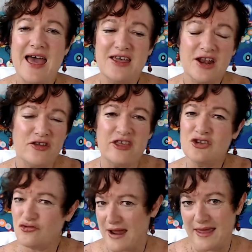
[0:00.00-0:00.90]
that you're
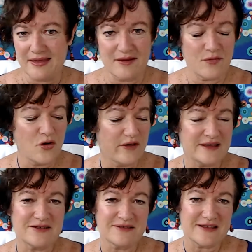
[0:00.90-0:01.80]
tracking them, all
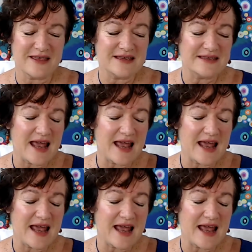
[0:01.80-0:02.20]
those sorts of things.